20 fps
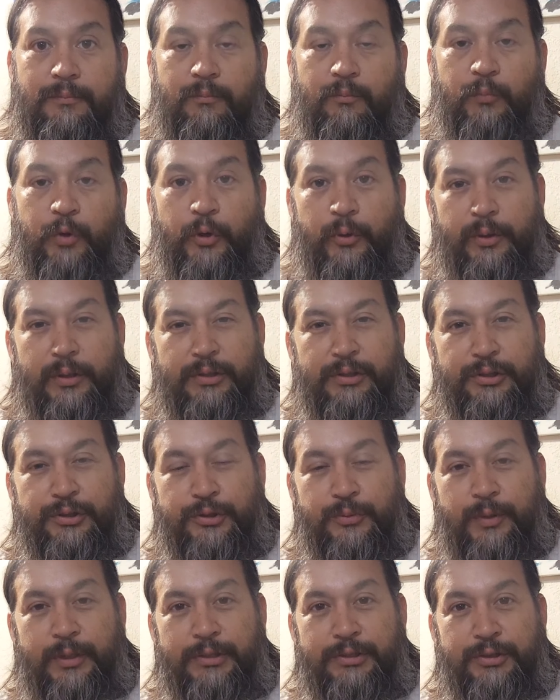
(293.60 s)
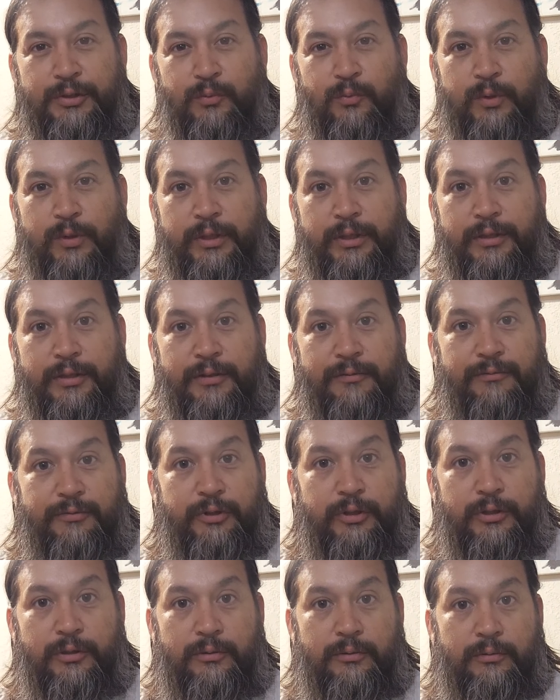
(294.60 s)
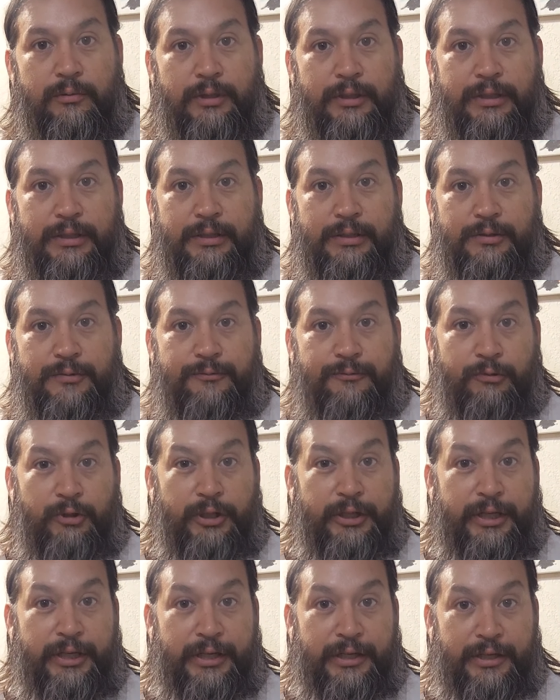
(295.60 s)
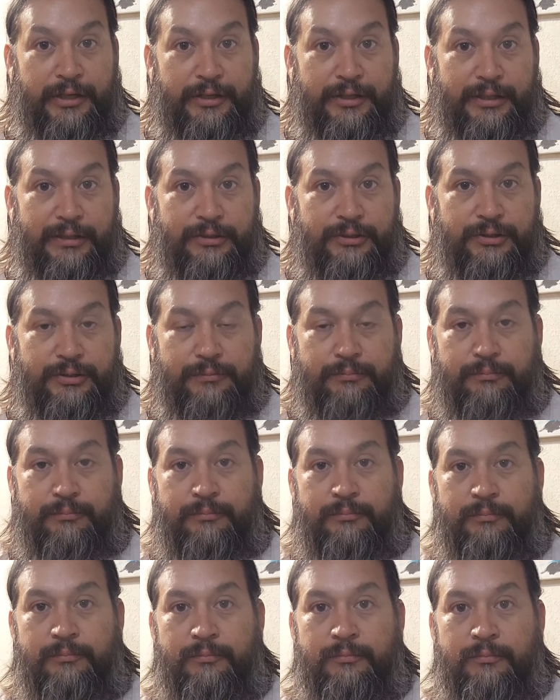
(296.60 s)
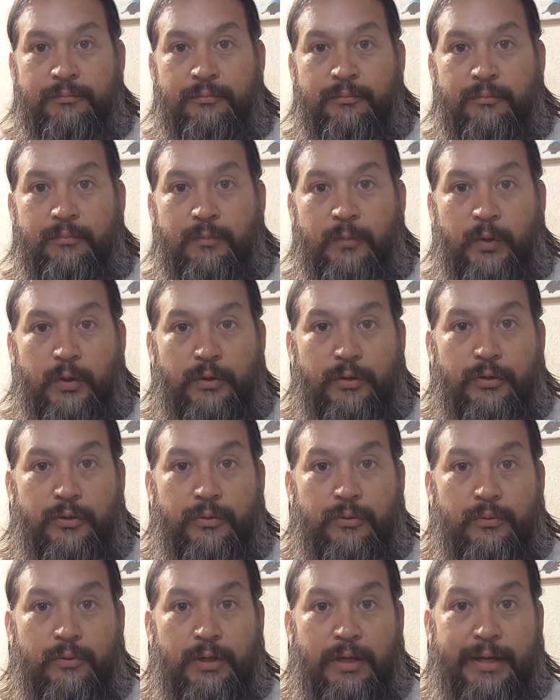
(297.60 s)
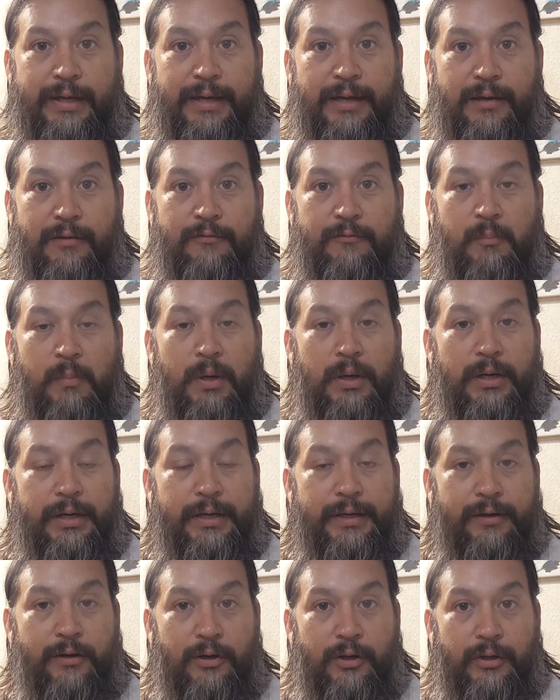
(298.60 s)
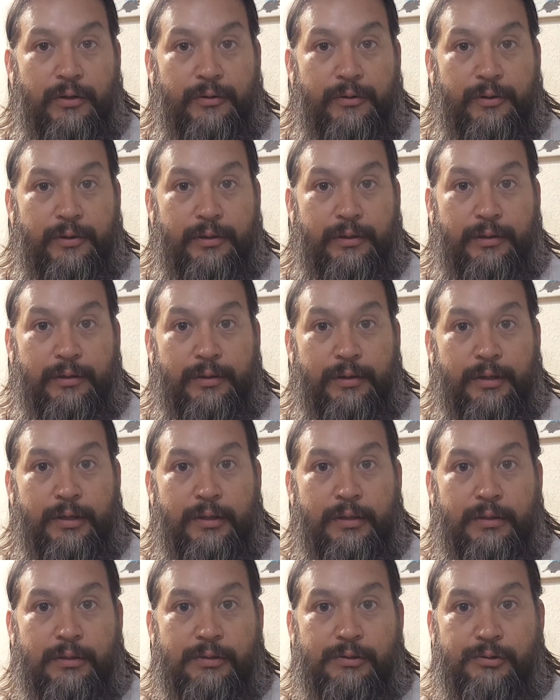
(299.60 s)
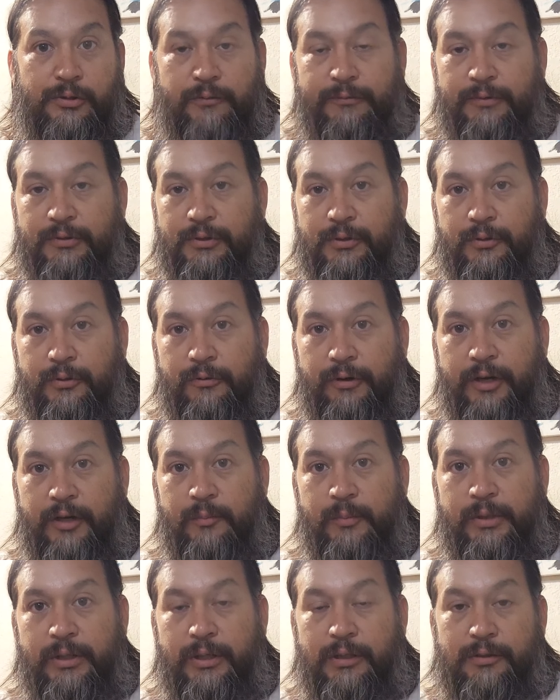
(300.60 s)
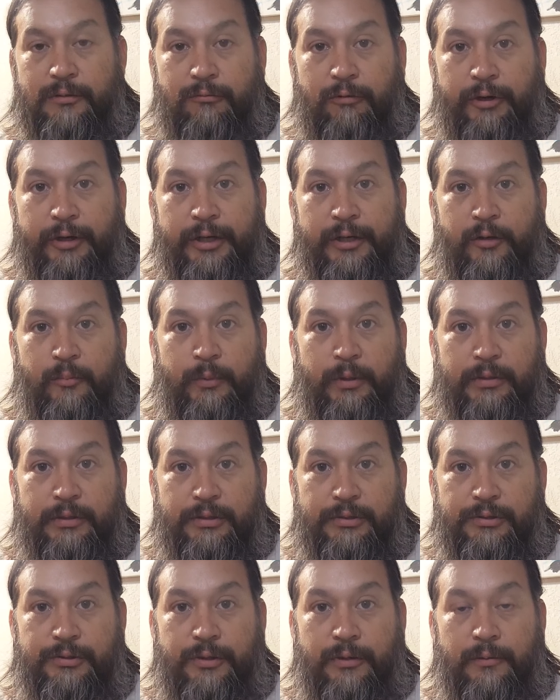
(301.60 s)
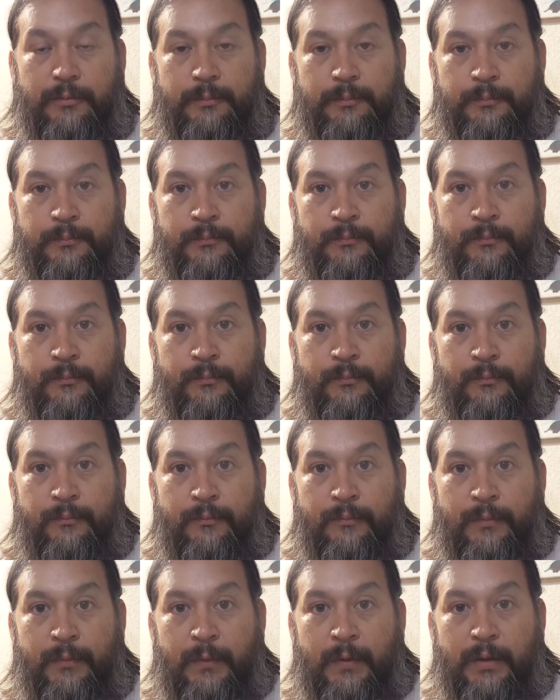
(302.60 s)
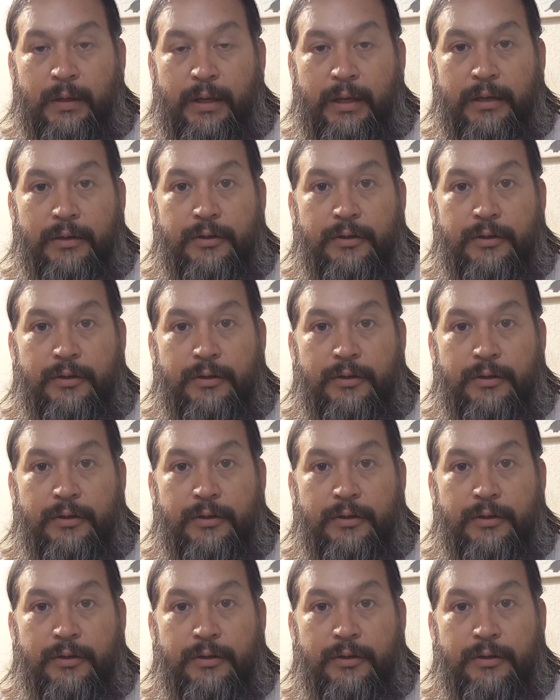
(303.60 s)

You're in a situation where a vehicle is front end in a ditch. You have mud on the surface of the ground because of rain or melted snow, and